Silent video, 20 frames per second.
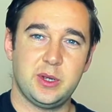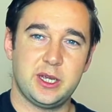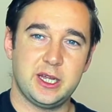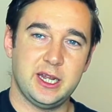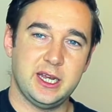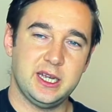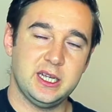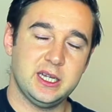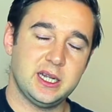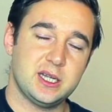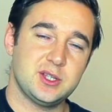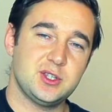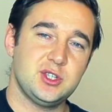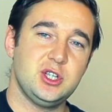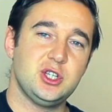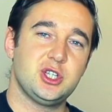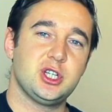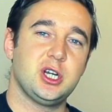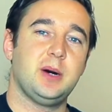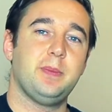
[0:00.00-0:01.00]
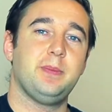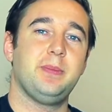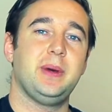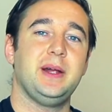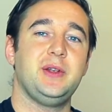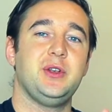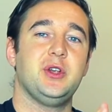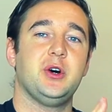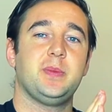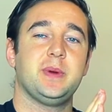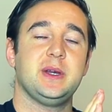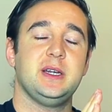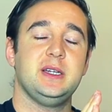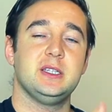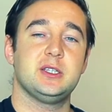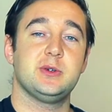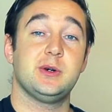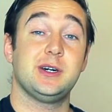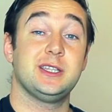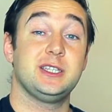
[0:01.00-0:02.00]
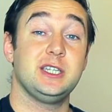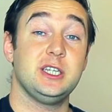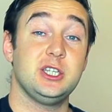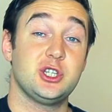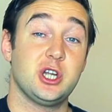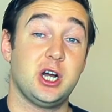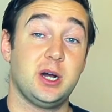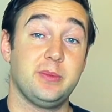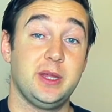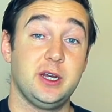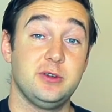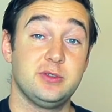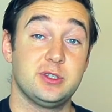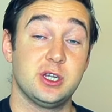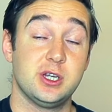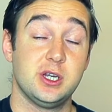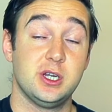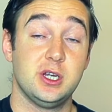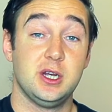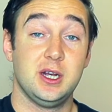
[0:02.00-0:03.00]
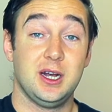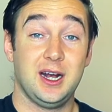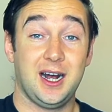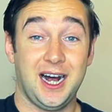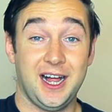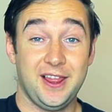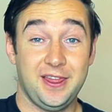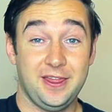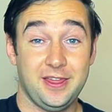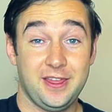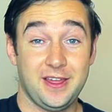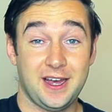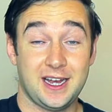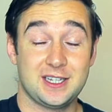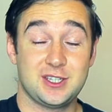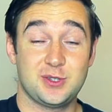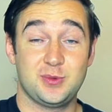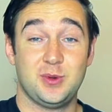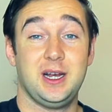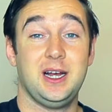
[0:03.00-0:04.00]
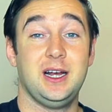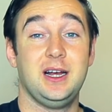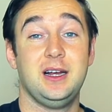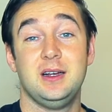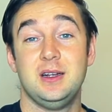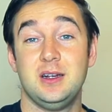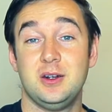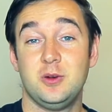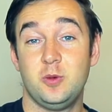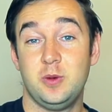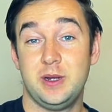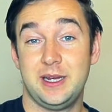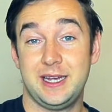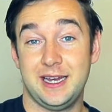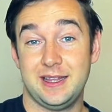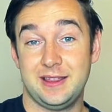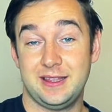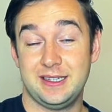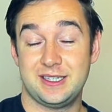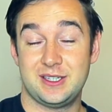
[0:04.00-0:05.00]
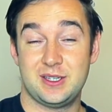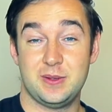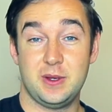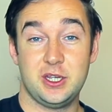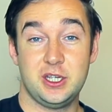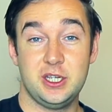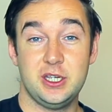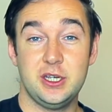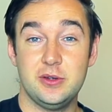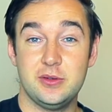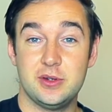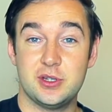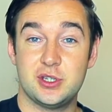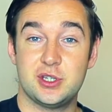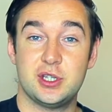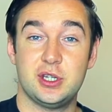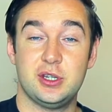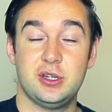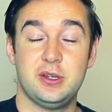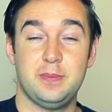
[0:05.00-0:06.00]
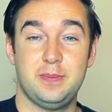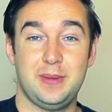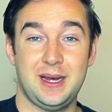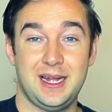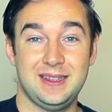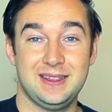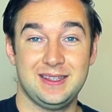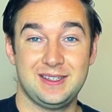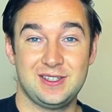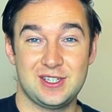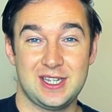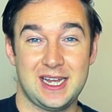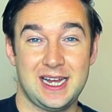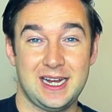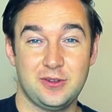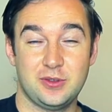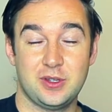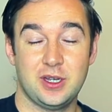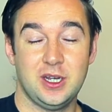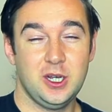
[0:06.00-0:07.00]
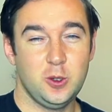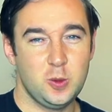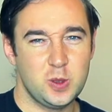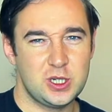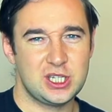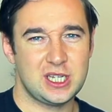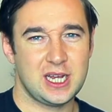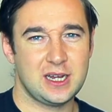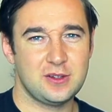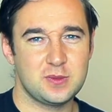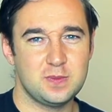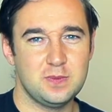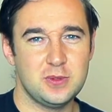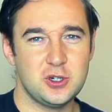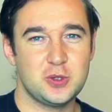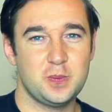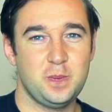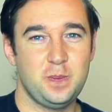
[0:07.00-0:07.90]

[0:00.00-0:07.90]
can hear that C sharp bend up into our D sharp note. And that's where we get this unison bend sound, which sounds much